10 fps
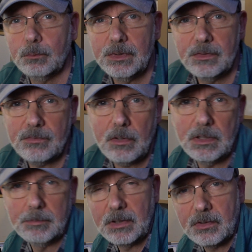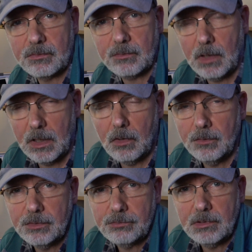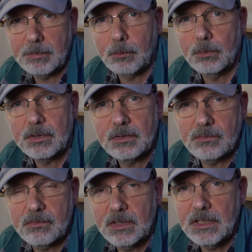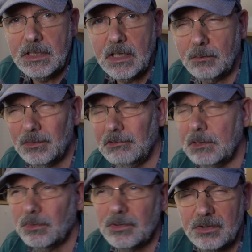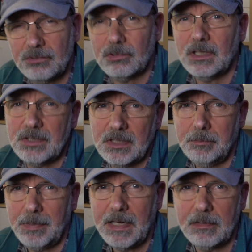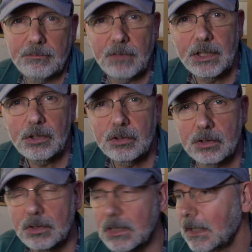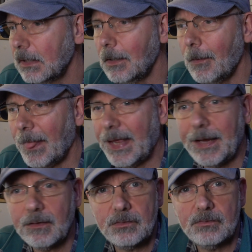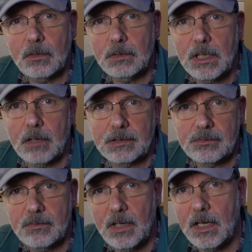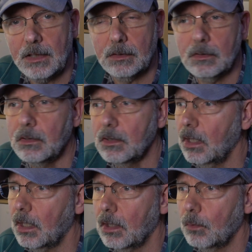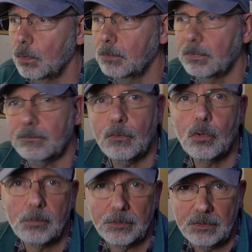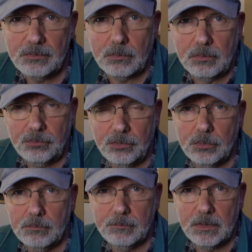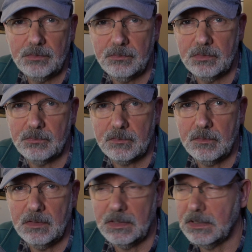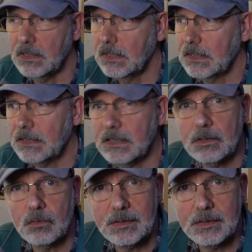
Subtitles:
with the Sony, because on this trip I really wanted to try to compare, if I could, how the Sony RX10 would perform on this sort of shoot versus the Nikon